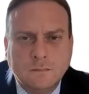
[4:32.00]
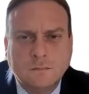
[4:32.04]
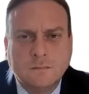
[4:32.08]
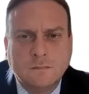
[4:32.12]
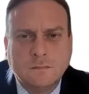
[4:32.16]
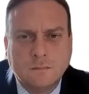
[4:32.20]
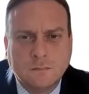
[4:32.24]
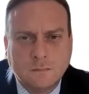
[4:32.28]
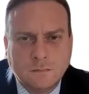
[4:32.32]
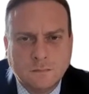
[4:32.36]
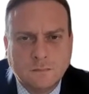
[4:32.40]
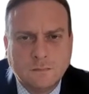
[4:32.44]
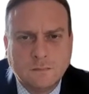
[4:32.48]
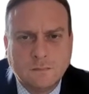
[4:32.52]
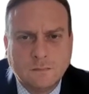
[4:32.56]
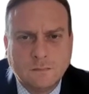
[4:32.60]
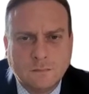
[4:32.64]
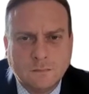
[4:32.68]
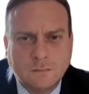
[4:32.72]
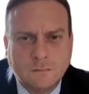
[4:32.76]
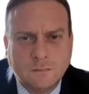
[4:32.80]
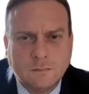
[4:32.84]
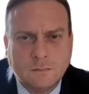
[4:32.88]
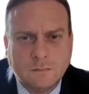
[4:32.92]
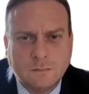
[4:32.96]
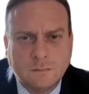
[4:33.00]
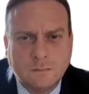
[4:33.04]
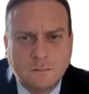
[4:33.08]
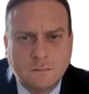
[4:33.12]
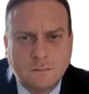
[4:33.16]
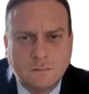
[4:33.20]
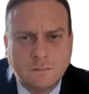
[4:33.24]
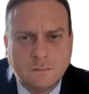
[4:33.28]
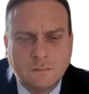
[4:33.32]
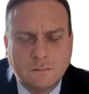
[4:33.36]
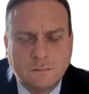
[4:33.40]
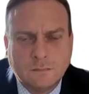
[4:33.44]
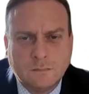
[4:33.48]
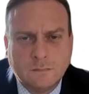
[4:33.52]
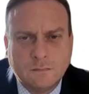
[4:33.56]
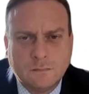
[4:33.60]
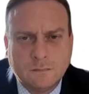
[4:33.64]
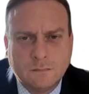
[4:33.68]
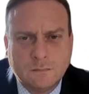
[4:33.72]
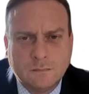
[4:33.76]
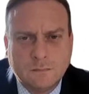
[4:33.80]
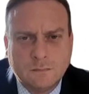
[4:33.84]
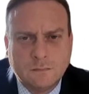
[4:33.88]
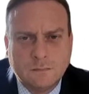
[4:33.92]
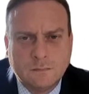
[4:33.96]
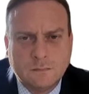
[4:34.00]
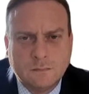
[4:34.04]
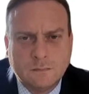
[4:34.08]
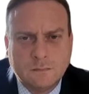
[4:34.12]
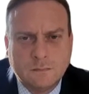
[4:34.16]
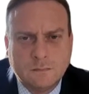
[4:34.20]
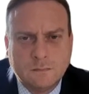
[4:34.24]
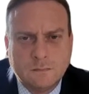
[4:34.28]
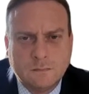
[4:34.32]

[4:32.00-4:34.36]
[no speech]